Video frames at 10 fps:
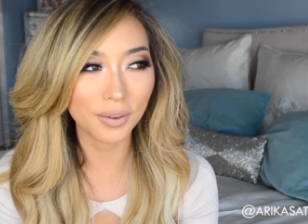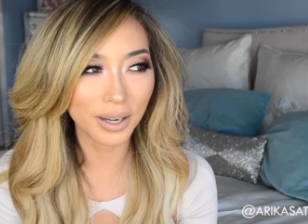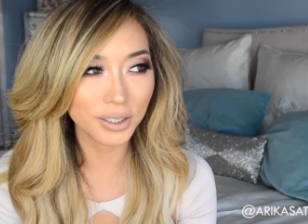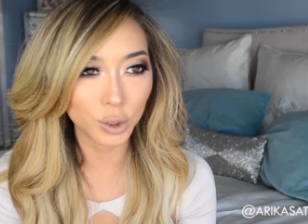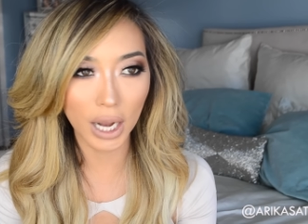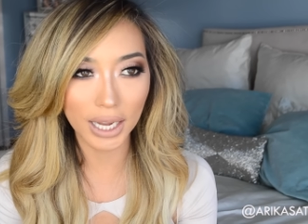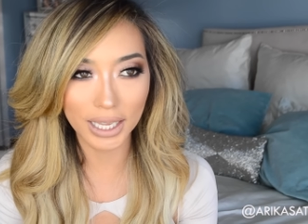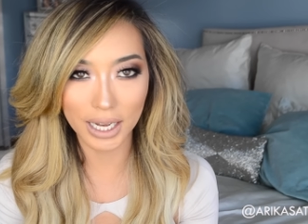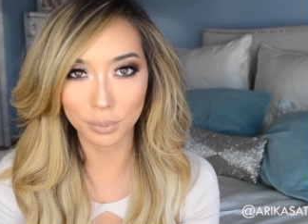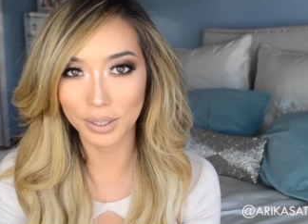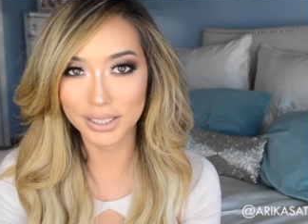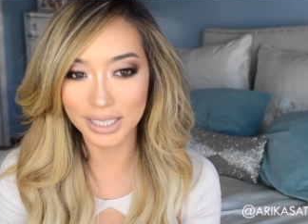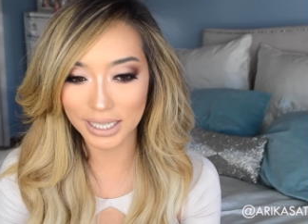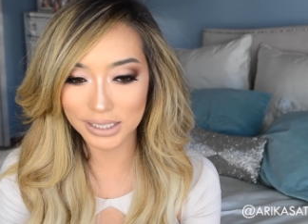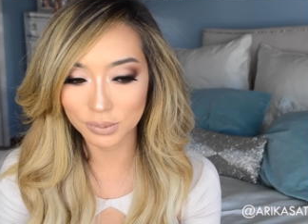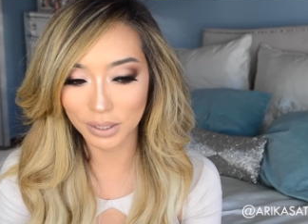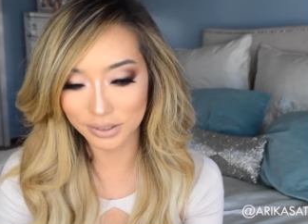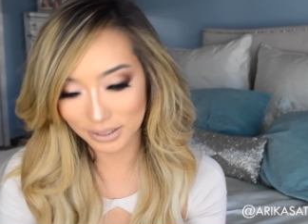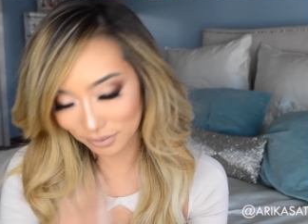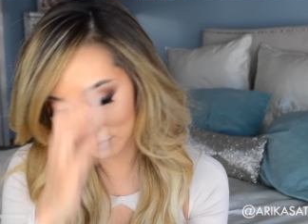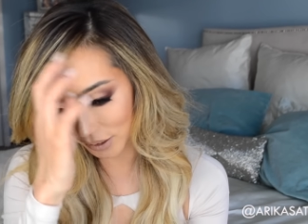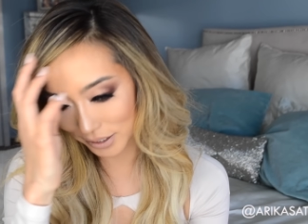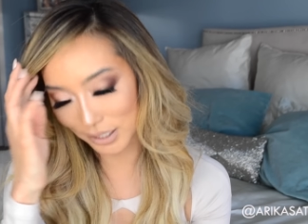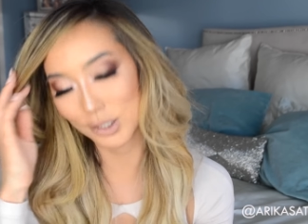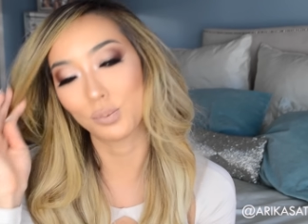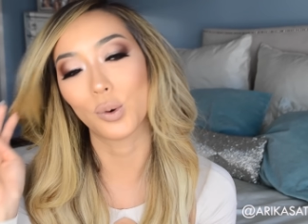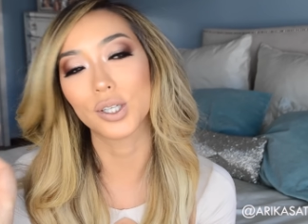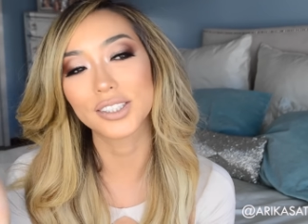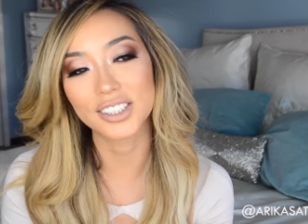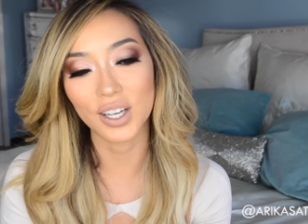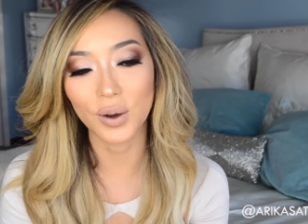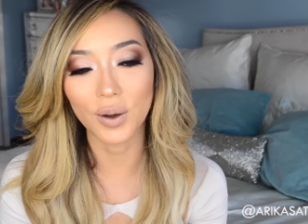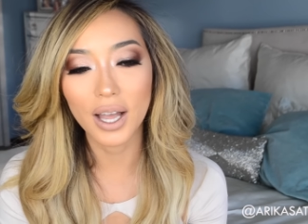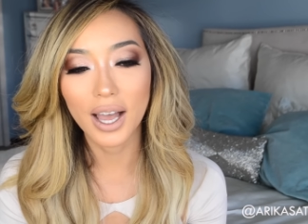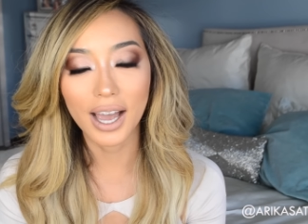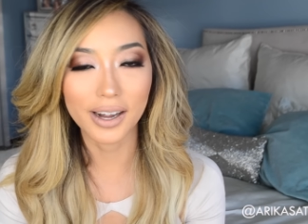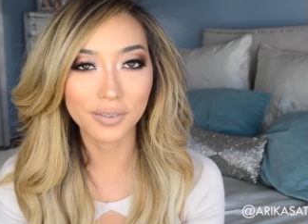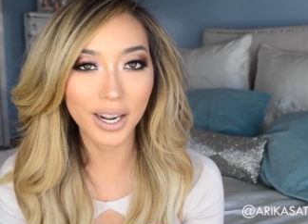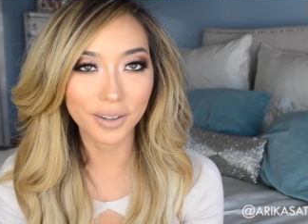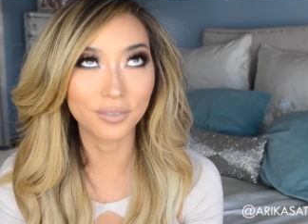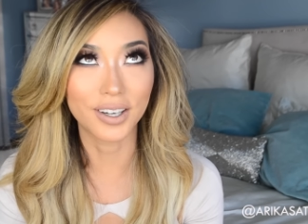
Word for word: I ran track and I played tennis, but I was never really good at sports, so I never had a